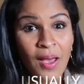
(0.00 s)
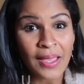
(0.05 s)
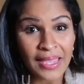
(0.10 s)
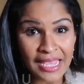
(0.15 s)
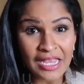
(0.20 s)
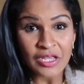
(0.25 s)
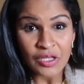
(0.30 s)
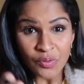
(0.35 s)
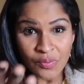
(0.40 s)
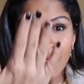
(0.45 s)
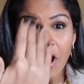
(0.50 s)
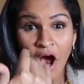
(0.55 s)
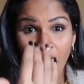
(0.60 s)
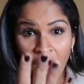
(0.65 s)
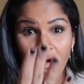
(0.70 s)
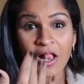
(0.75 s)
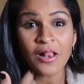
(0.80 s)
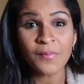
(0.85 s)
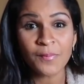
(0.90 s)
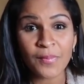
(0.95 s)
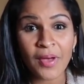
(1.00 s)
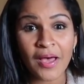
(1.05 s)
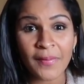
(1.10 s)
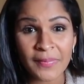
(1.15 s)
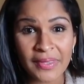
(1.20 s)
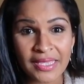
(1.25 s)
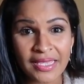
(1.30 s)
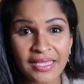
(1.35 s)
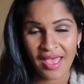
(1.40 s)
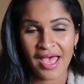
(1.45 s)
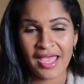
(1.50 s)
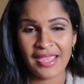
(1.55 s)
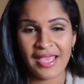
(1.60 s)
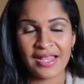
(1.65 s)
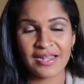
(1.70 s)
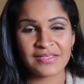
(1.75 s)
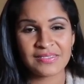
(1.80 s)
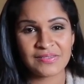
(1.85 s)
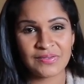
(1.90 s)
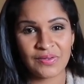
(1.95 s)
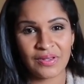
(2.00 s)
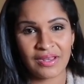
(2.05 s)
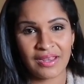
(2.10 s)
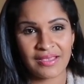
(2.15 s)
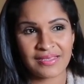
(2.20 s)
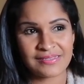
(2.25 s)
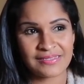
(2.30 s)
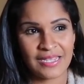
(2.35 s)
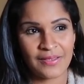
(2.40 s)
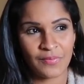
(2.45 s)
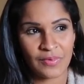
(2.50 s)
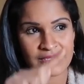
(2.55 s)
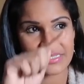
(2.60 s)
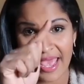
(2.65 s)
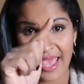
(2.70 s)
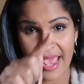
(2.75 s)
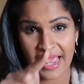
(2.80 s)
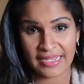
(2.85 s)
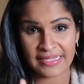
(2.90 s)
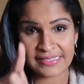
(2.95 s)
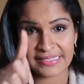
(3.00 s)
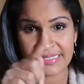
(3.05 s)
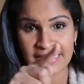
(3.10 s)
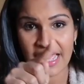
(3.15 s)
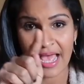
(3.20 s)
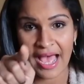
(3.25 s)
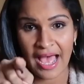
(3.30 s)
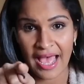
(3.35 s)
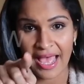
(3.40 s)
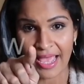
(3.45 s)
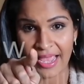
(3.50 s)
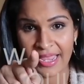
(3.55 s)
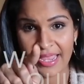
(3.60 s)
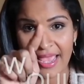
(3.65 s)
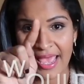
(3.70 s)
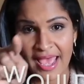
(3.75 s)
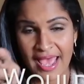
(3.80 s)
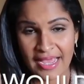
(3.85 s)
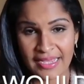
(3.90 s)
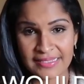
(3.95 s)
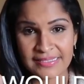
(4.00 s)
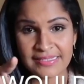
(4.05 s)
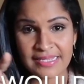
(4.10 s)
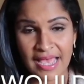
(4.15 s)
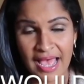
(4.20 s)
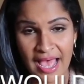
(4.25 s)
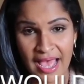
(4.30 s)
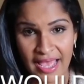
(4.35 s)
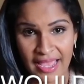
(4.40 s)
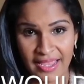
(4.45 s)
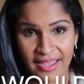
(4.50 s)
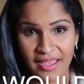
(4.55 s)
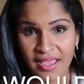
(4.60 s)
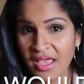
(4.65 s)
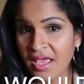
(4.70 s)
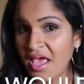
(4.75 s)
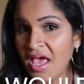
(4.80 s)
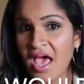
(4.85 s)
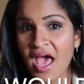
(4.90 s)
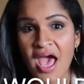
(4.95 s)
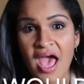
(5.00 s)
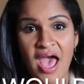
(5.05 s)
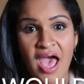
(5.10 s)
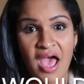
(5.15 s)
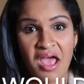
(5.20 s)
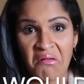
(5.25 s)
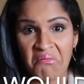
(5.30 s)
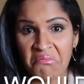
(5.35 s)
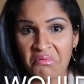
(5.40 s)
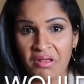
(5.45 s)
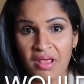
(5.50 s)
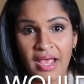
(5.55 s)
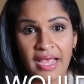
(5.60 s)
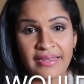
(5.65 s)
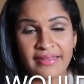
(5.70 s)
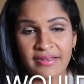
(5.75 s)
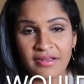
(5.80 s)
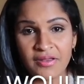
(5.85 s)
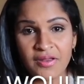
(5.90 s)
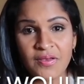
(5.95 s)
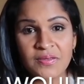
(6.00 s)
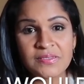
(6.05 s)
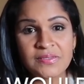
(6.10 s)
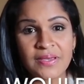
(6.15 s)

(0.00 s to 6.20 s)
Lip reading: Can you call mommy? I had a student, his name was XIXI, and I didn't know.